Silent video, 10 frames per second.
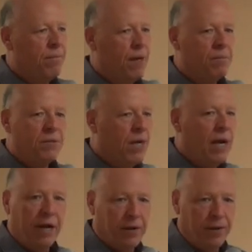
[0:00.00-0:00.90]
I'm
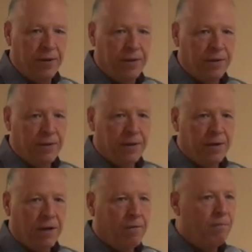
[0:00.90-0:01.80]
tired
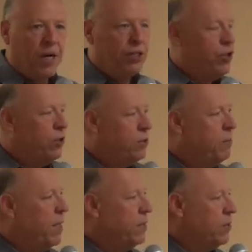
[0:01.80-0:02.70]
of my church
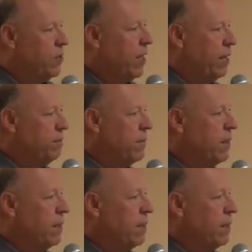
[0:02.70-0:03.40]
being the same.